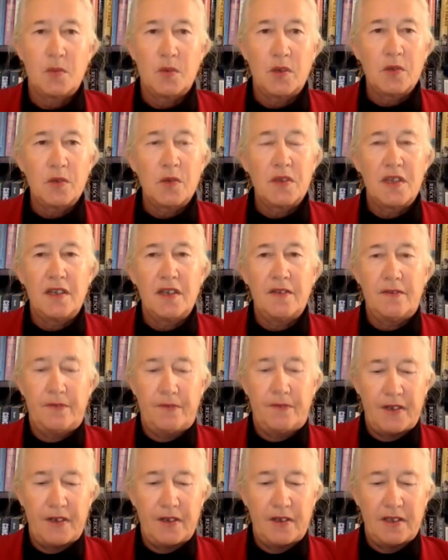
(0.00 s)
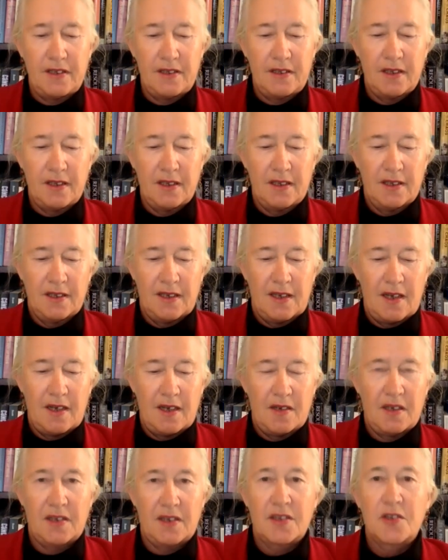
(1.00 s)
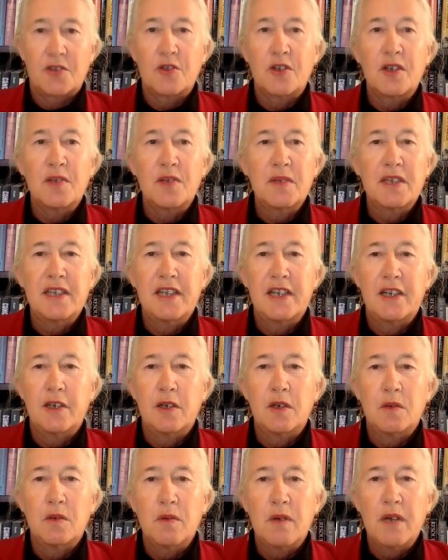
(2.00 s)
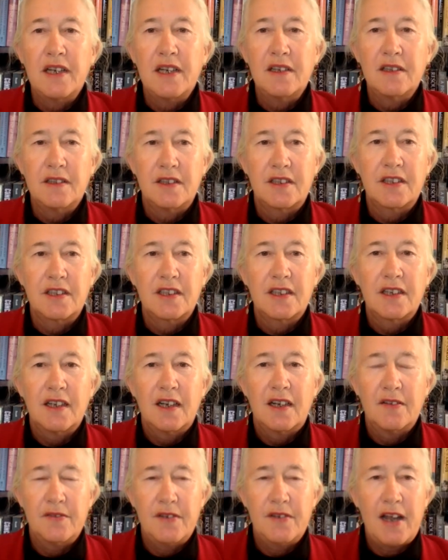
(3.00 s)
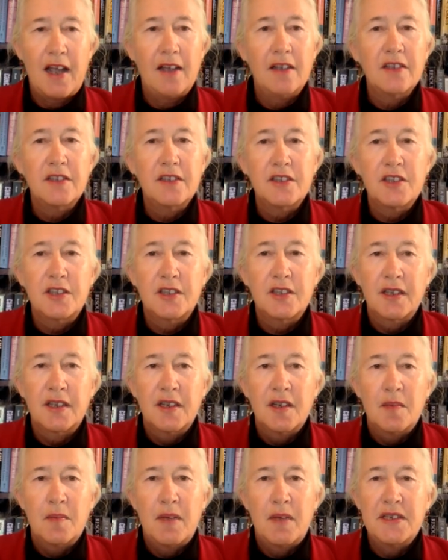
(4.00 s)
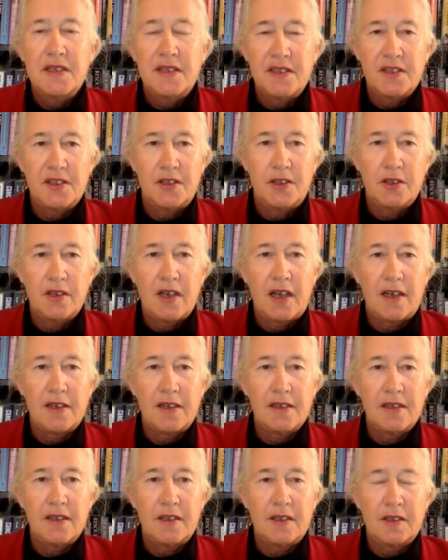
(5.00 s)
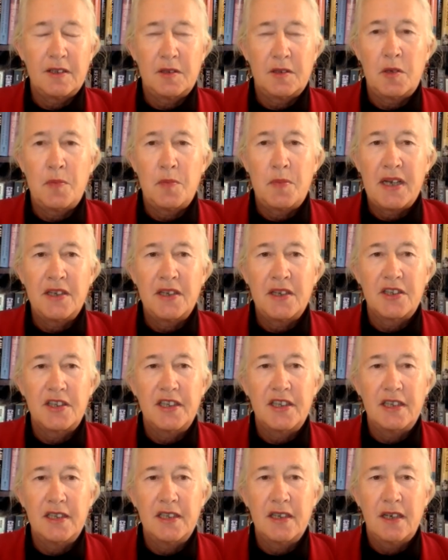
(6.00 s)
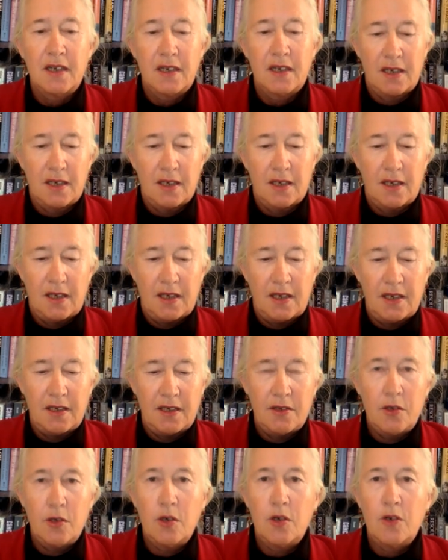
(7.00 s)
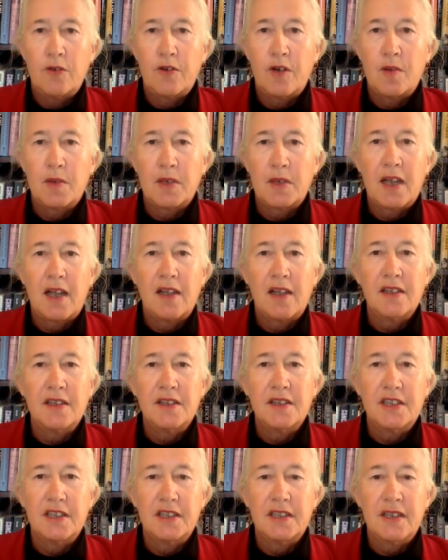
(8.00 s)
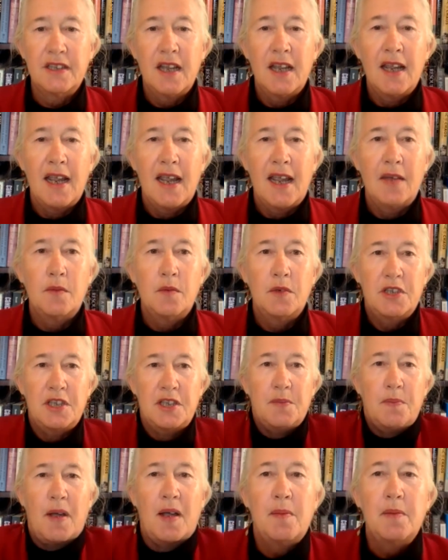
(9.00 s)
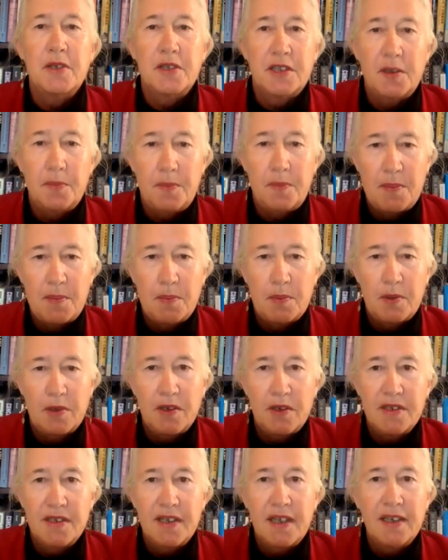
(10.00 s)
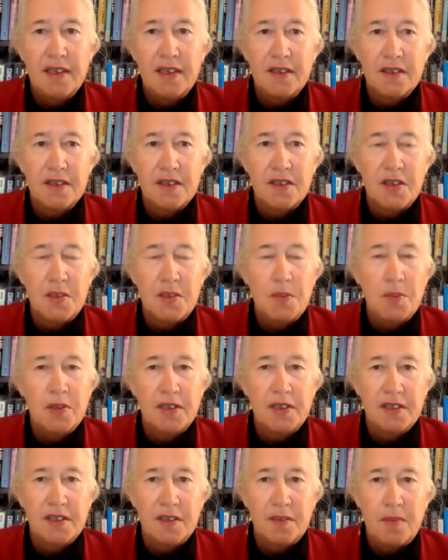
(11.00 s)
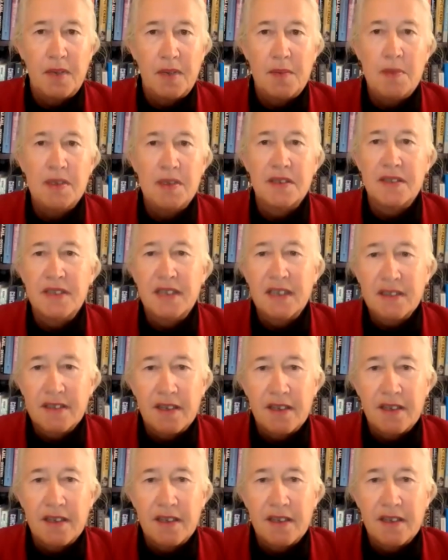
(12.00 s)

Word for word: work within a very uh, extremely narrow range of knowledge. My sister got uh, her PhD in neuropharmacology, and when she published a paper in Science, she predicted maybe six